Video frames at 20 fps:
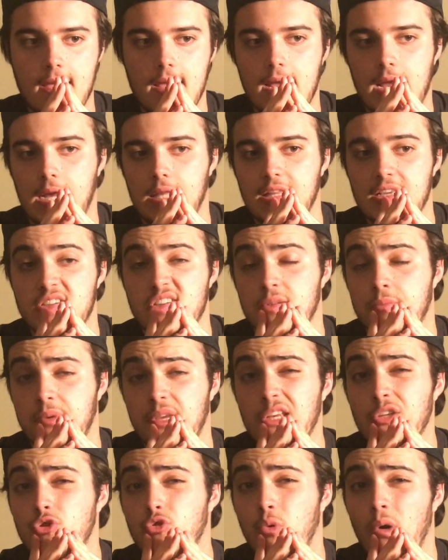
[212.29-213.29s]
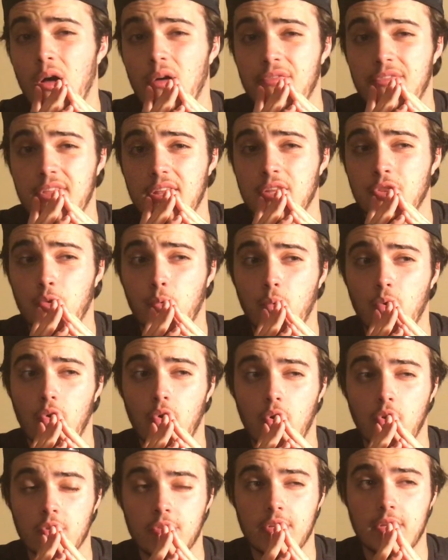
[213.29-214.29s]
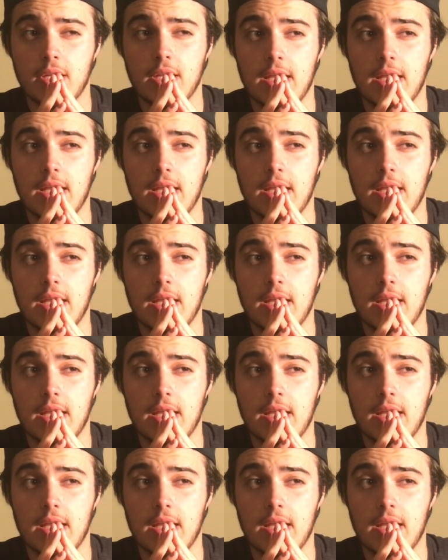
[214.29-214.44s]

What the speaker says: And listen, being 12th in the world